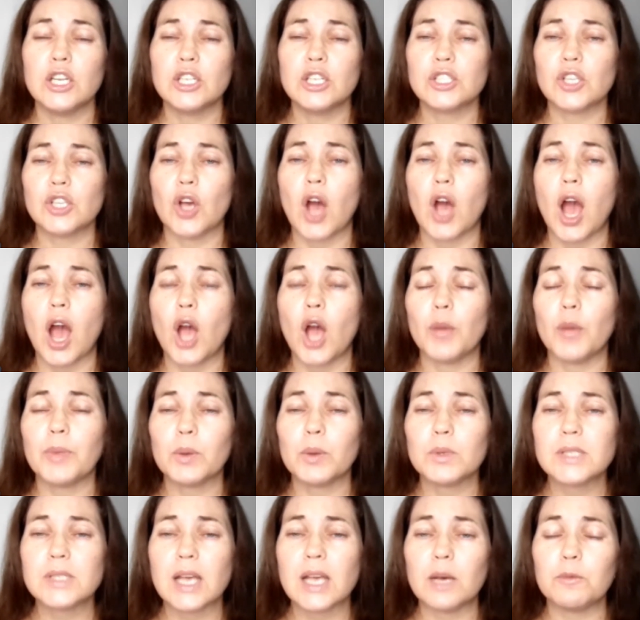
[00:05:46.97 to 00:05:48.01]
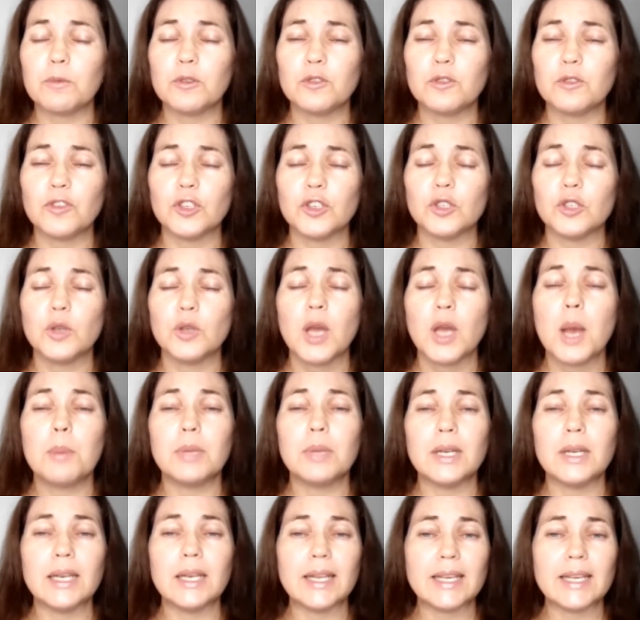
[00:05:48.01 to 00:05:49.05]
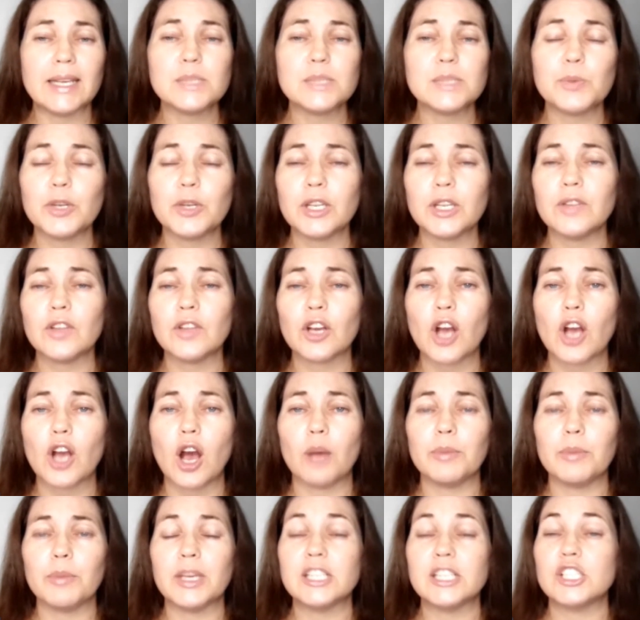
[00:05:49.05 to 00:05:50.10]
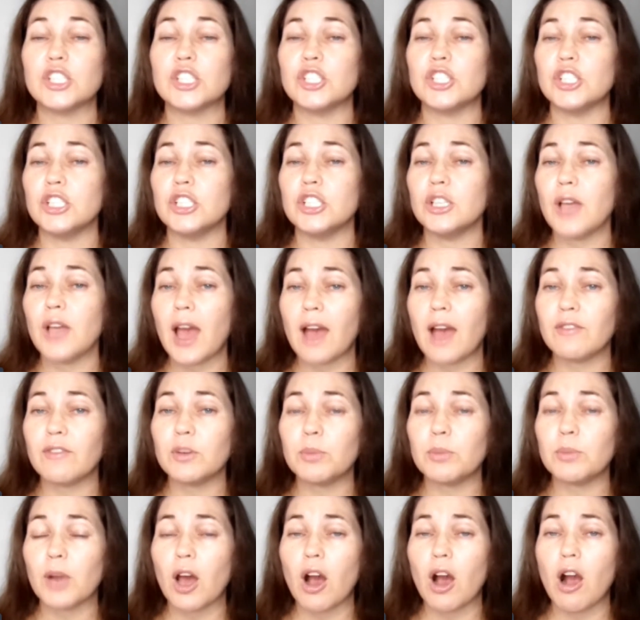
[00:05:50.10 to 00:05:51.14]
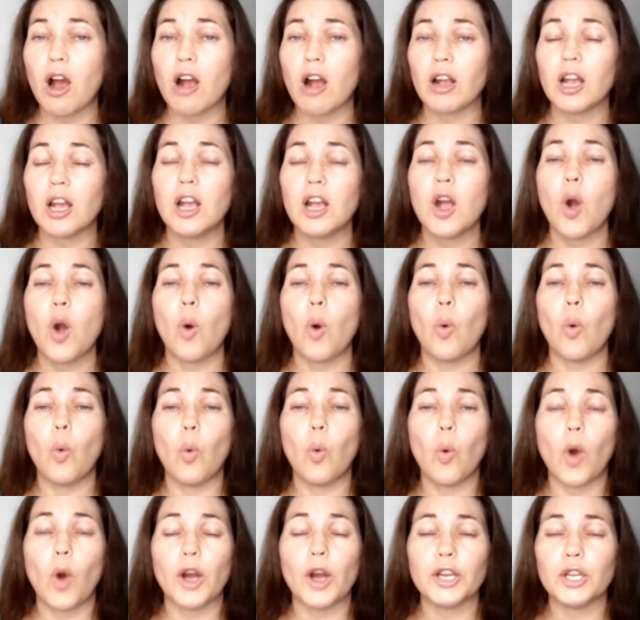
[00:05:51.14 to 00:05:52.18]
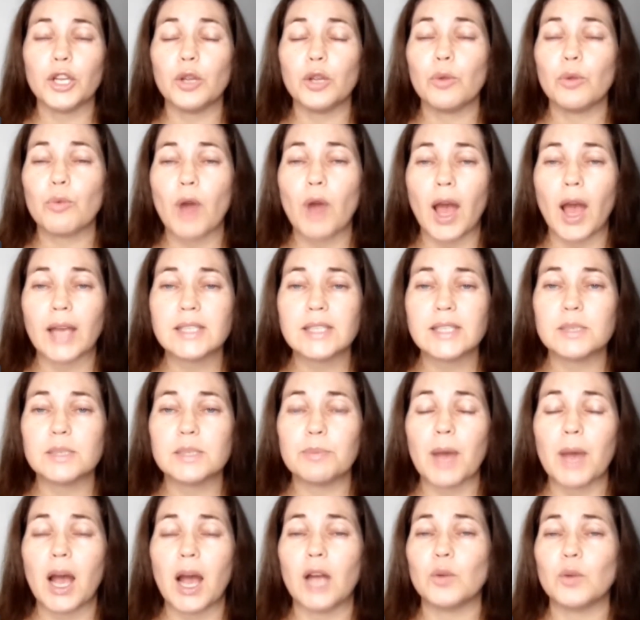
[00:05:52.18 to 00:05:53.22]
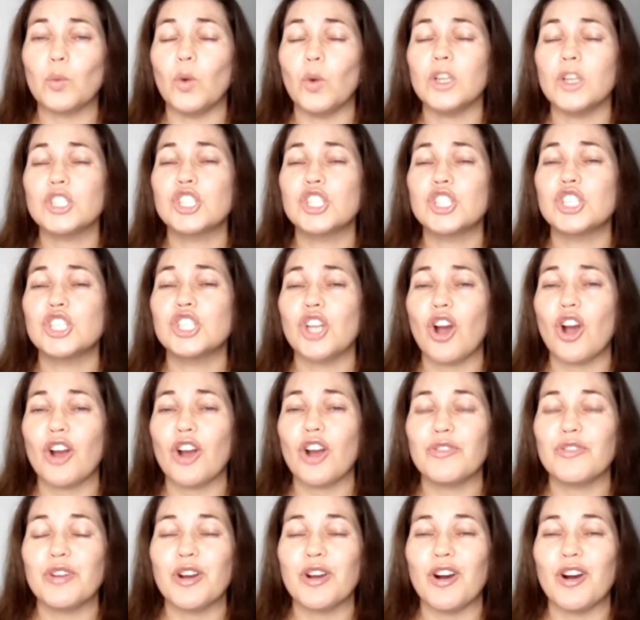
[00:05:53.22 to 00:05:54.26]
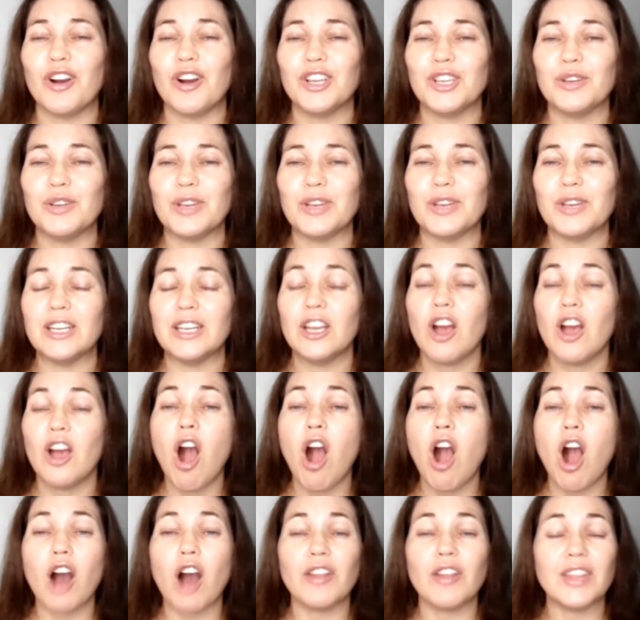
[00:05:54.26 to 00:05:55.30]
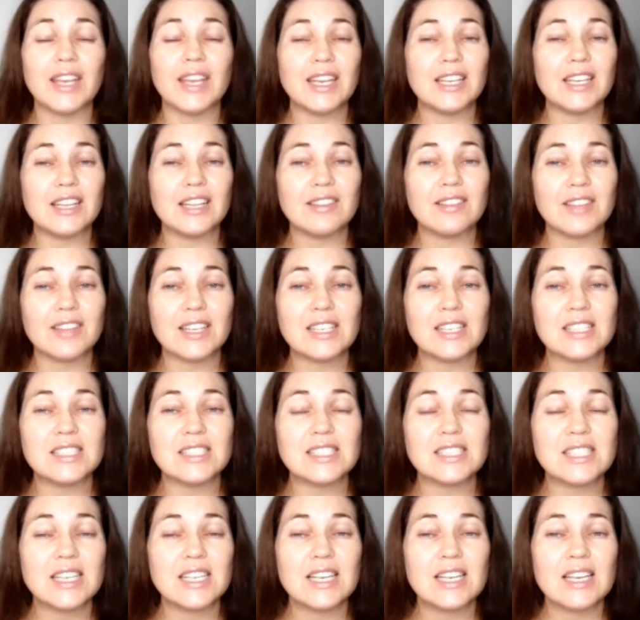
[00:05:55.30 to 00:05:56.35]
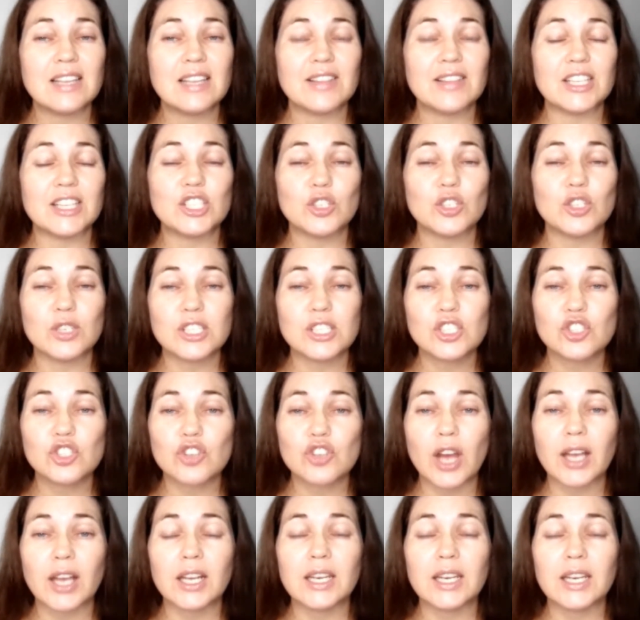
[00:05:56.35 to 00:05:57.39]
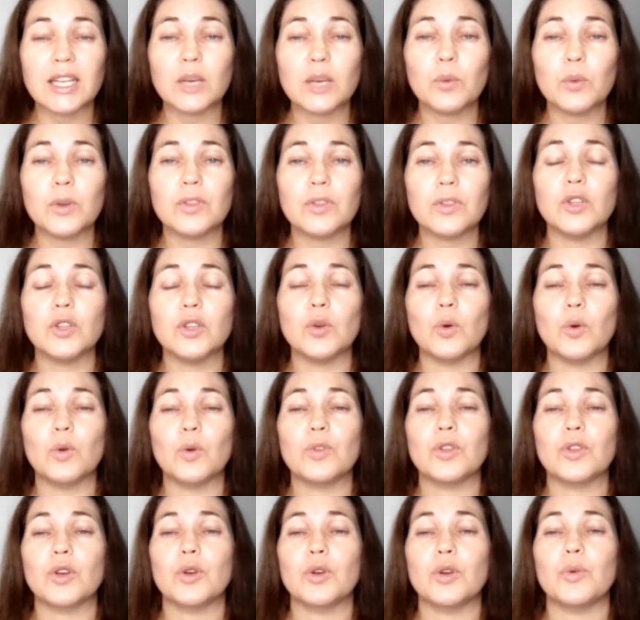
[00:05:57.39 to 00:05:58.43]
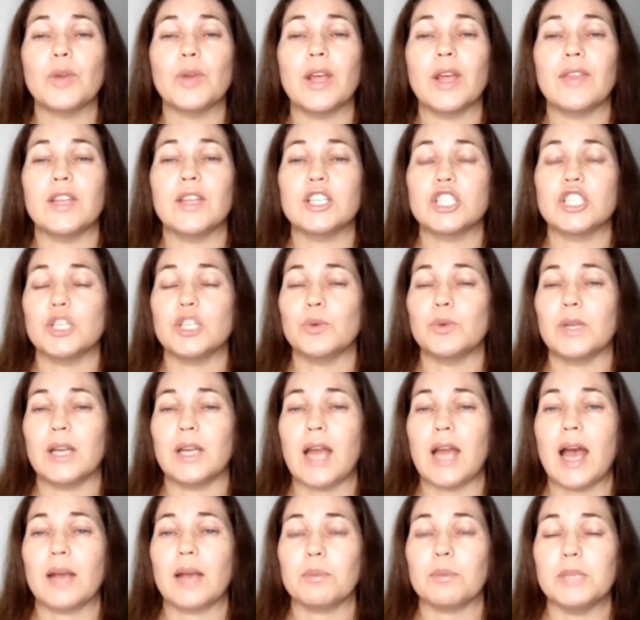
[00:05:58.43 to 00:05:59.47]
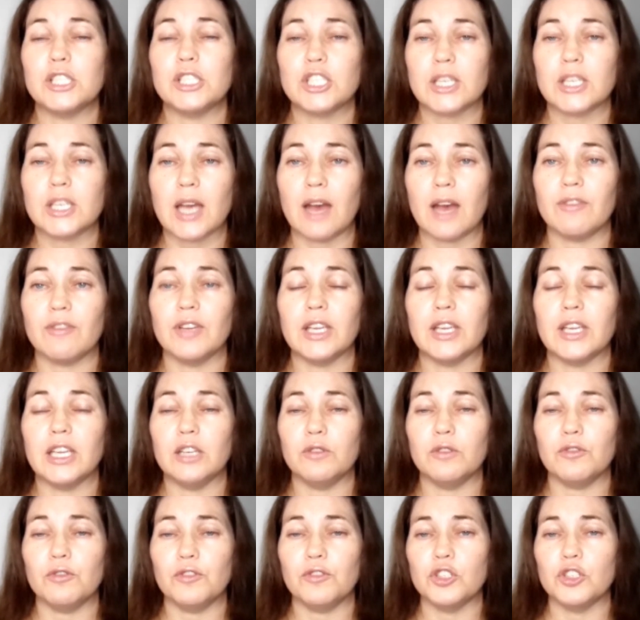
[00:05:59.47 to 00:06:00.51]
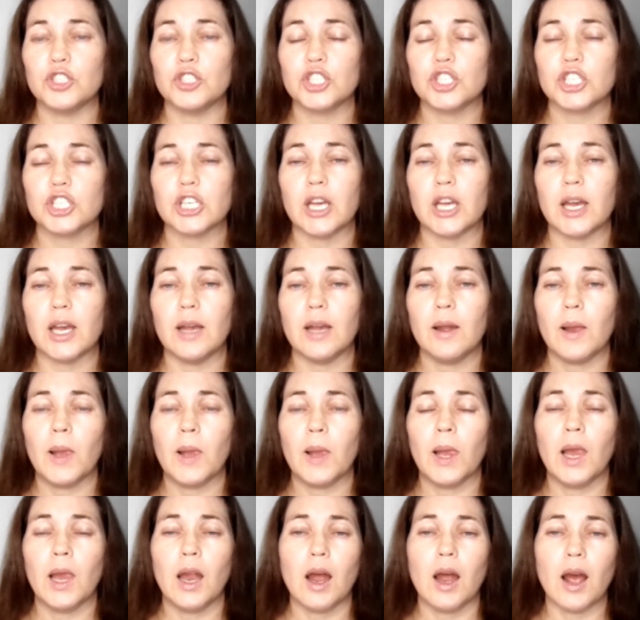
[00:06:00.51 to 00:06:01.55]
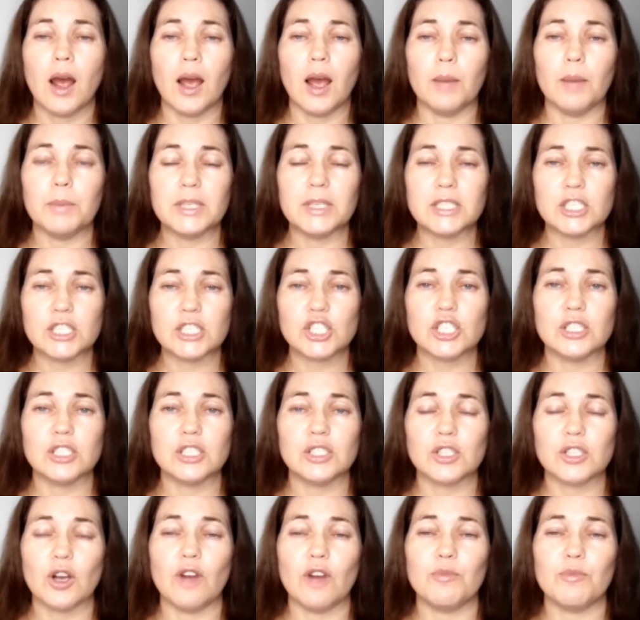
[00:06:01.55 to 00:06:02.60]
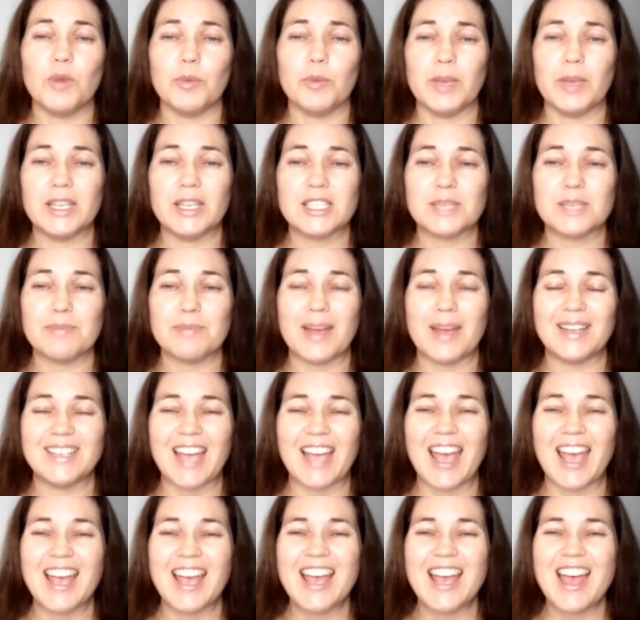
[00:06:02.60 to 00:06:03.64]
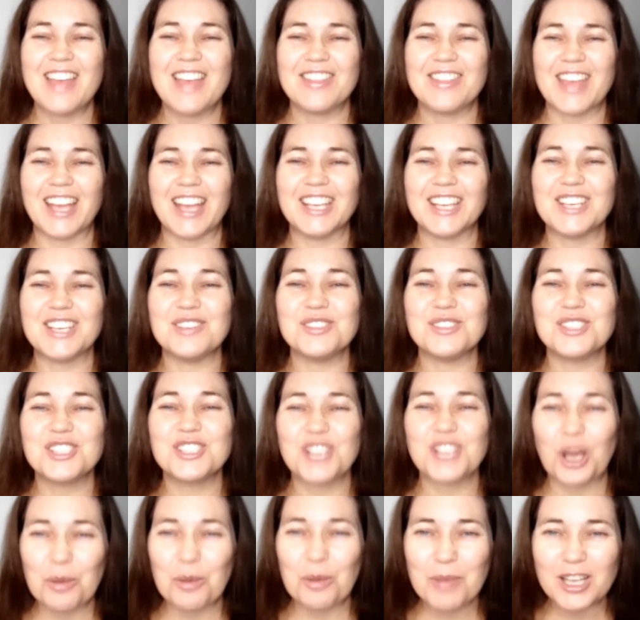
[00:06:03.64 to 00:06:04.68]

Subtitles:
So I hope that was helpful for you. Please put in the comments, do you have a blog? What do you write about? What genre are you in? Are there any things that you are struggling with in your author career that you would like me to cover in future editions of Momentum Monday? Thank you so